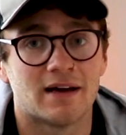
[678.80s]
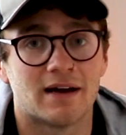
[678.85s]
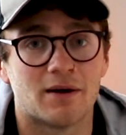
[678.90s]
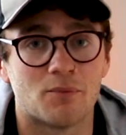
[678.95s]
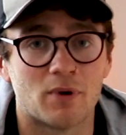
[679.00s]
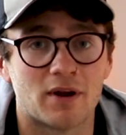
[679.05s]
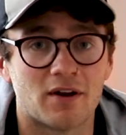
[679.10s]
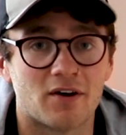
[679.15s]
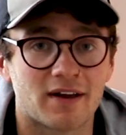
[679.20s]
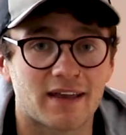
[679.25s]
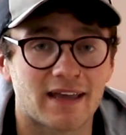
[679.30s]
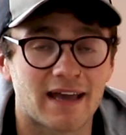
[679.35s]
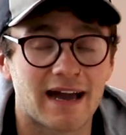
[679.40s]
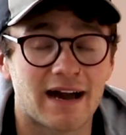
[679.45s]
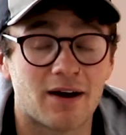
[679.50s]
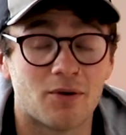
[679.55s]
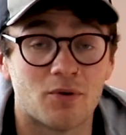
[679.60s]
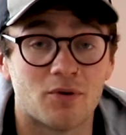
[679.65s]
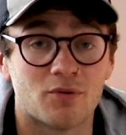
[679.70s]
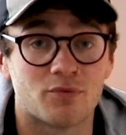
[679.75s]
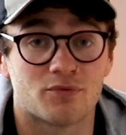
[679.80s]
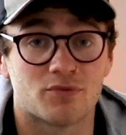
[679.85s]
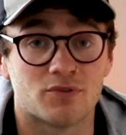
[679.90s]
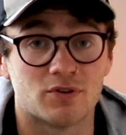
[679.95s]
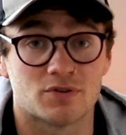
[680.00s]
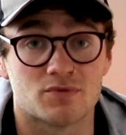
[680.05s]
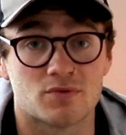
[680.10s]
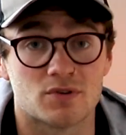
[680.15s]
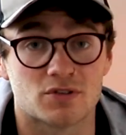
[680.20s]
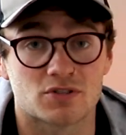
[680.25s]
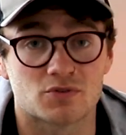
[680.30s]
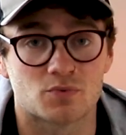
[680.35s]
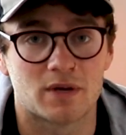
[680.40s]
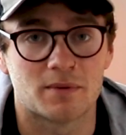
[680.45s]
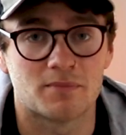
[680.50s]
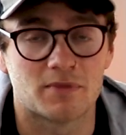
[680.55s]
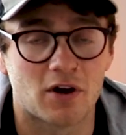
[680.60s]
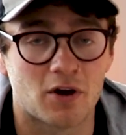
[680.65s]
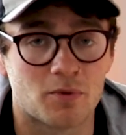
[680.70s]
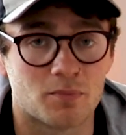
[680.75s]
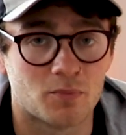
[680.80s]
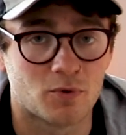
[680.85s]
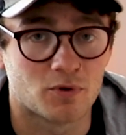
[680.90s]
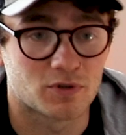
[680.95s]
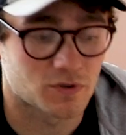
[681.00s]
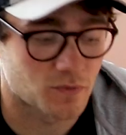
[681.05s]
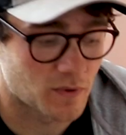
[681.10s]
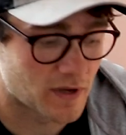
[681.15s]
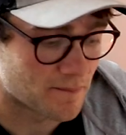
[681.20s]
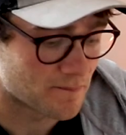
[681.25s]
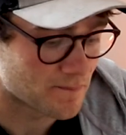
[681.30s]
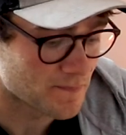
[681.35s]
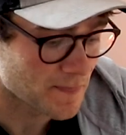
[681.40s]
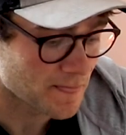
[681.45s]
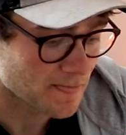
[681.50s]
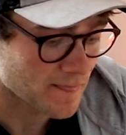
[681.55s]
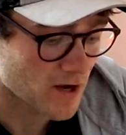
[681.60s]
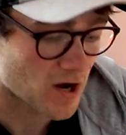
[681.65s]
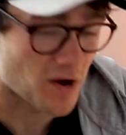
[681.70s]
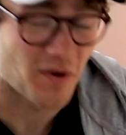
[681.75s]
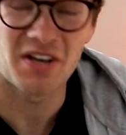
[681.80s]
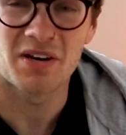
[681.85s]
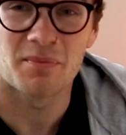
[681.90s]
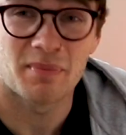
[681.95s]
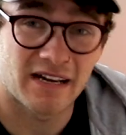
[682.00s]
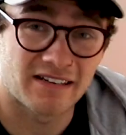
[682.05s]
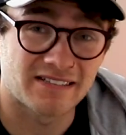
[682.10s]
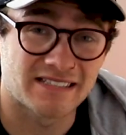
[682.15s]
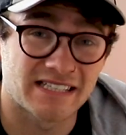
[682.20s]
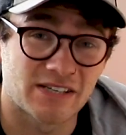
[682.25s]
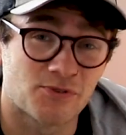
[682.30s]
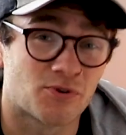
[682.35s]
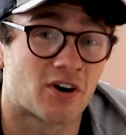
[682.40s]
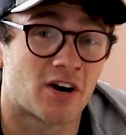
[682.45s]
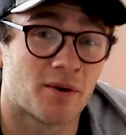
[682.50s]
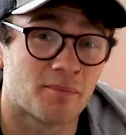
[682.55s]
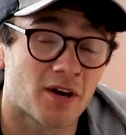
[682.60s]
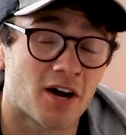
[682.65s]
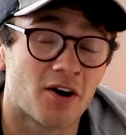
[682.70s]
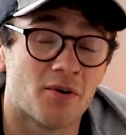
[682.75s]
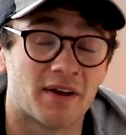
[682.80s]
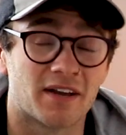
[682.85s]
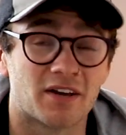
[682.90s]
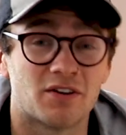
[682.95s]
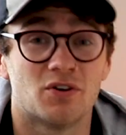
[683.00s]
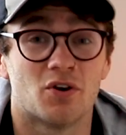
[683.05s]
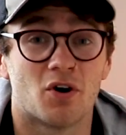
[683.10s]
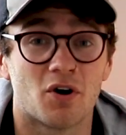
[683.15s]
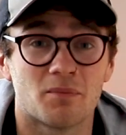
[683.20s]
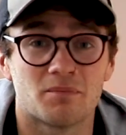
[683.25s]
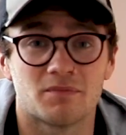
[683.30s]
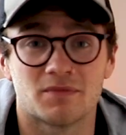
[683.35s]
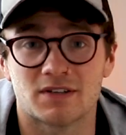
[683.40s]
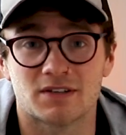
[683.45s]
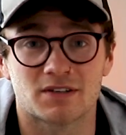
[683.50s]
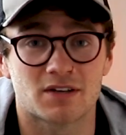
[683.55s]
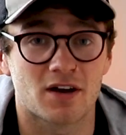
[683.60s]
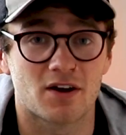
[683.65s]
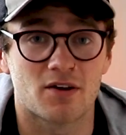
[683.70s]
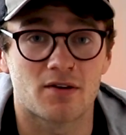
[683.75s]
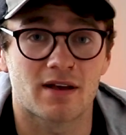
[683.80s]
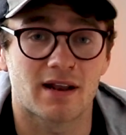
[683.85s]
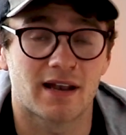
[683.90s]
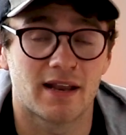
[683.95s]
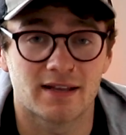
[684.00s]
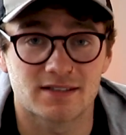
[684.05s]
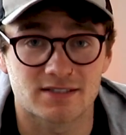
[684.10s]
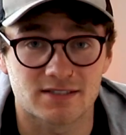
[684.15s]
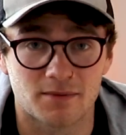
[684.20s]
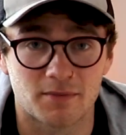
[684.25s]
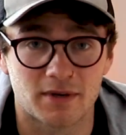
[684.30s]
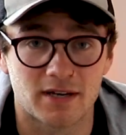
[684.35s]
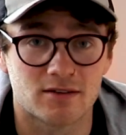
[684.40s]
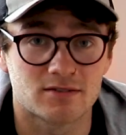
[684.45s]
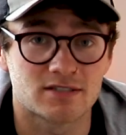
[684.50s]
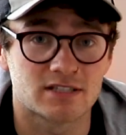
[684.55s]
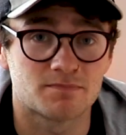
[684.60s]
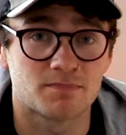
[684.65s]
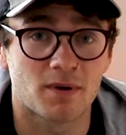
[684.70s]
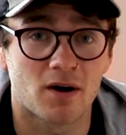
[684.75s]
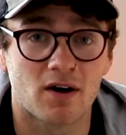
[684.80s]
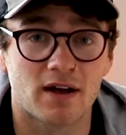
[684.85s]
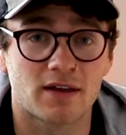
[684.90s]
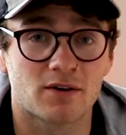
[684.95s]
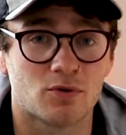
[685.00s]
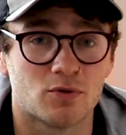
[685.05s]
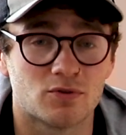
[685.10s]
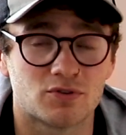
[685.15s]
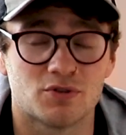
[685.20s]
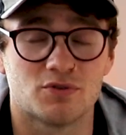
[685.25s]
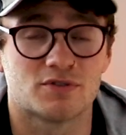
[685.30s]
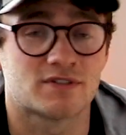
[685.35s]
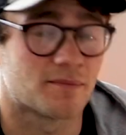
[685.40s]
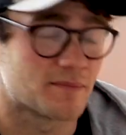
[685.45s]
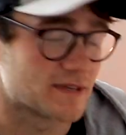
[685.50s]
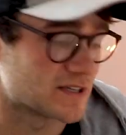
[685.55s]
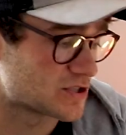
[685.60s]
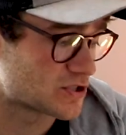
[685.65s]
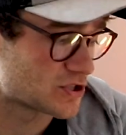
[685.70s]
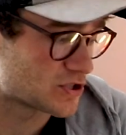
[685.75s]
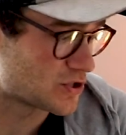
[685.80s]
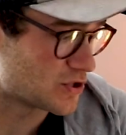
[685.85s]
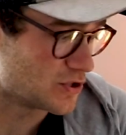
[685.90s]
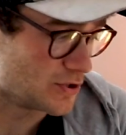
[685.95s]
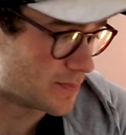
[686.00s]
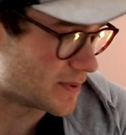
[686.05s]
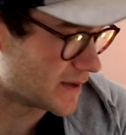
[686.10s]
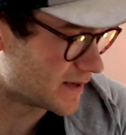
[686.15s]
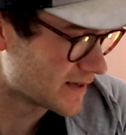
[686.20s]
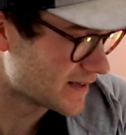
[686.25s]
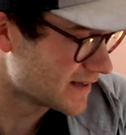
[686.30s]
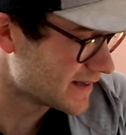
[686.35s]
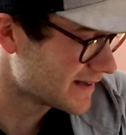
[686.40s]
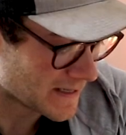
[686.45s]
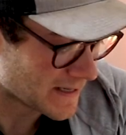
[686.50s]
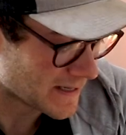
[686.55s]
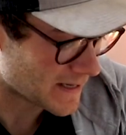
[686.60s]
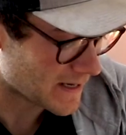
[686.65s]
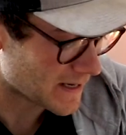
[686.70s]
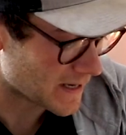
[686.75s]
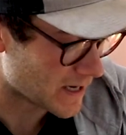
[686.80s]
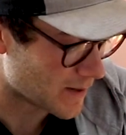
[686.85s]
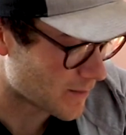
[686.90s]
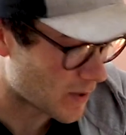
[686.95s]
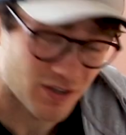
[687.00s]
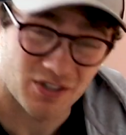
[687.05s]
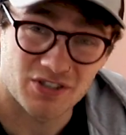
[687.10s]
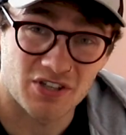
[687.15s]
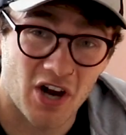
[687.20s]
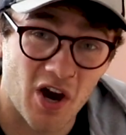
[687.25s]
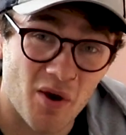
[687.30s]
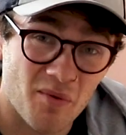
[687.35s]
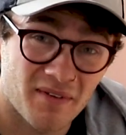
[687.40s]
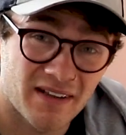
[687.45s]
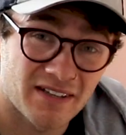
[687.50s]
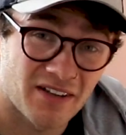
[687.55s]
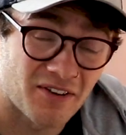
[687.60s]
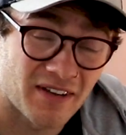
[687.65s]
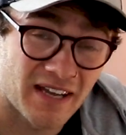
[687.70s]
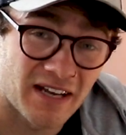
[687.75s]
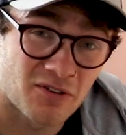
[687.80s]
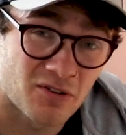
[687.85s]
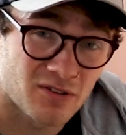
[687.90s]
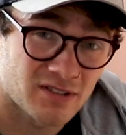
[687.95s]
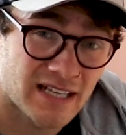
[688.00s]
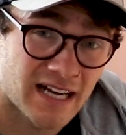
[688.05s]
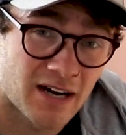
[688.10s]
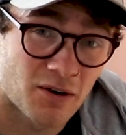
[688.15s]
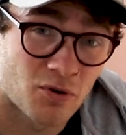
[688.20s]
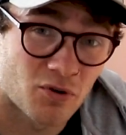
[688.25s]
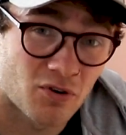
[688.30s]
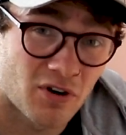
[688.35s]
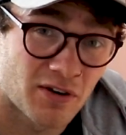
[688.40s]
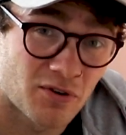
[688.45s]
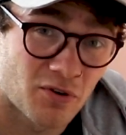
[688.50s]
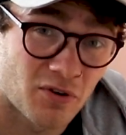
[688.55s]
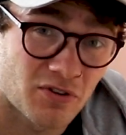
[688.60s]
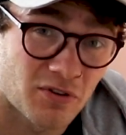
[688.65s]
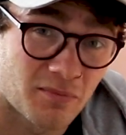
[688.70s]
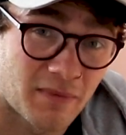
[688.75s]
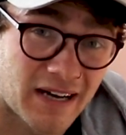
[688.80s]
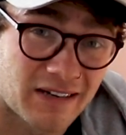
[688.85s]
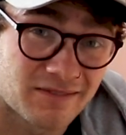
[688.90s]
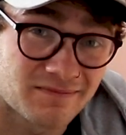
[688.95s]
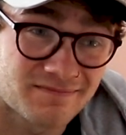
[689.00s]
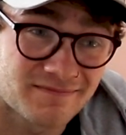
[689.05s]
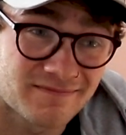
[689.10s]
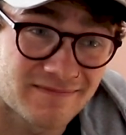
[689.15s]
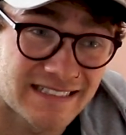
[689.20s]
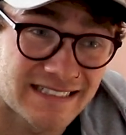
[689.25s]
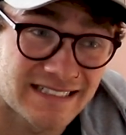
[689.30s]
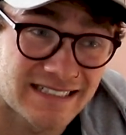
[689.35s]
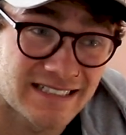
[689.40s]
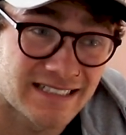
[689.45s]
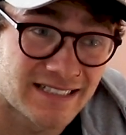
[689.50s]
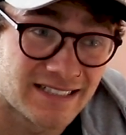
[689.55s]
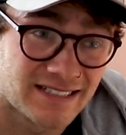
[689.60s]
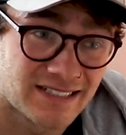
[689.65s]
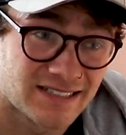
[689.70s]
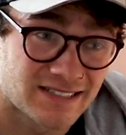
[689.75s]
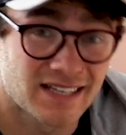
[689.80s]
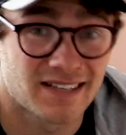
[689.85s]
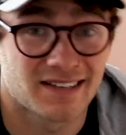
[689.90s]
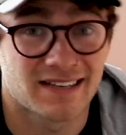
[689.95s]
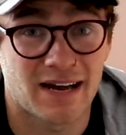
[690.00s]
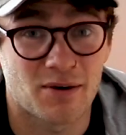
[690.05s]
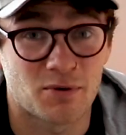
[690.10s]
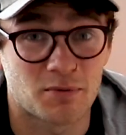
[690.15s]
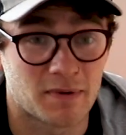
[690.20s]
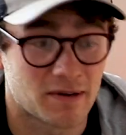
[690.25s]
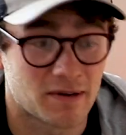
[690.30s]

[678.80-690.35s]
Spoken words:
and when I get out of the swim, the open water swim, I'm going to be able to see where I'm going and not go collect someone else's bike or do something stupid. I just hope that I don't get knocked out or I knock them out, because that would